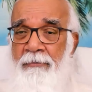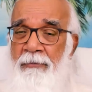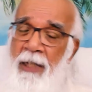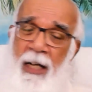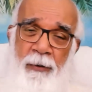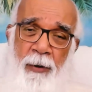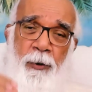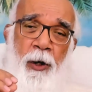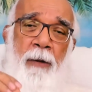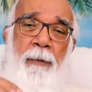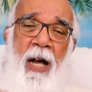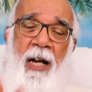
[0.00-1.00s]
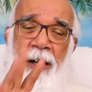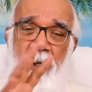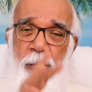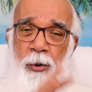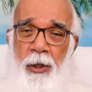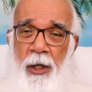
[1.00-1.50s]
Then we fall back
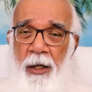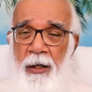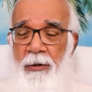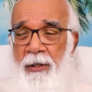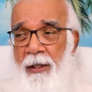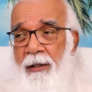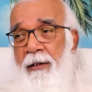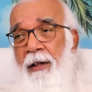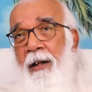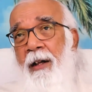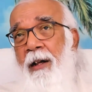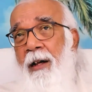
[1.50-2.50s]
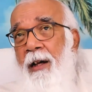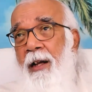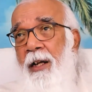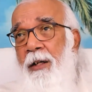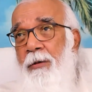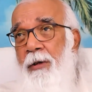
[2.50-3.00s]
into delusion,
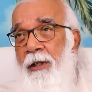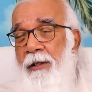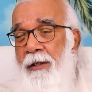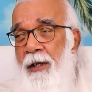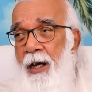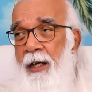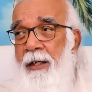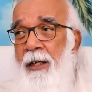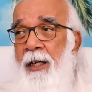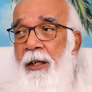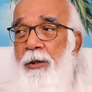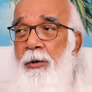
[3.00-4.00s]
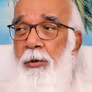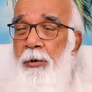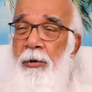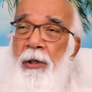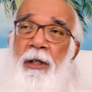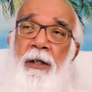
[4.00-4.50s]
into anxiety, into
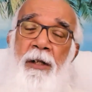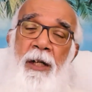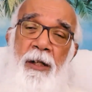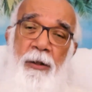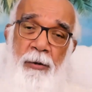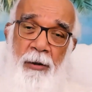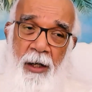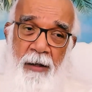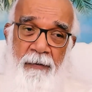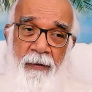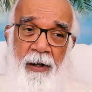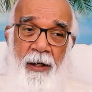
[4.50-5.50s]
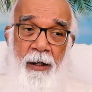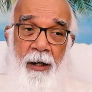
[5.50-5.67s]
duality, into conflict.